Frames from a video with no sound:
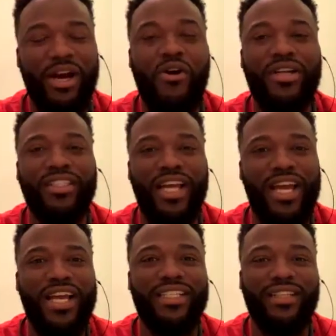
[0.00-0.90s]
Golden
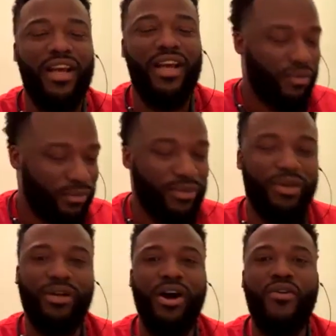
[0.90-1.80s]
State
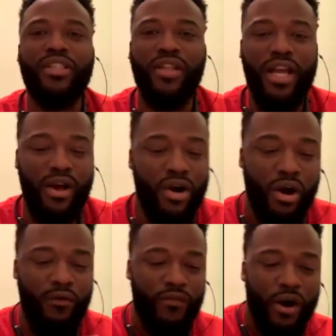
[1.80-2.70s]
gonna
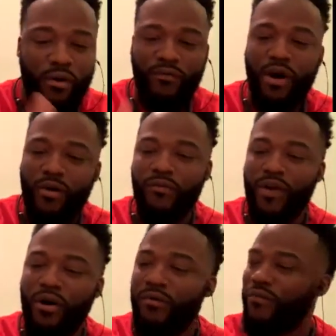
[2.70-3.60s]
go
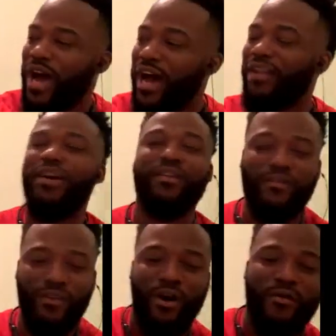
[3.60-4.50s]
4-4-4-5.
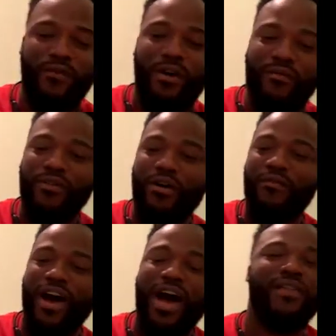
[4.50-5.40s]
Look,
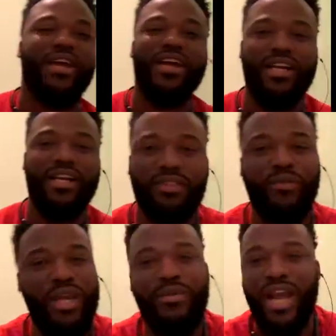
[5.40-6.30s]
4-4-4-5. They're gonna
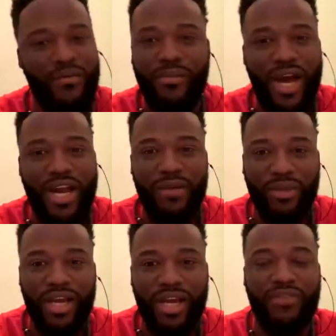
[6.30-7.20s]
sweep everybody in the
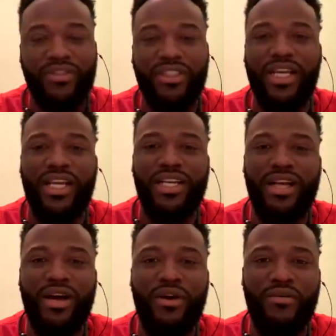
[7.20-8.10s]
playoffs.
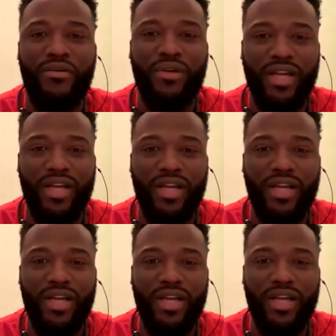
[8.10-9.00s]
They don't
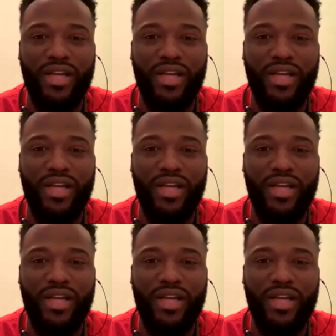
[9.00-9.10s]
care.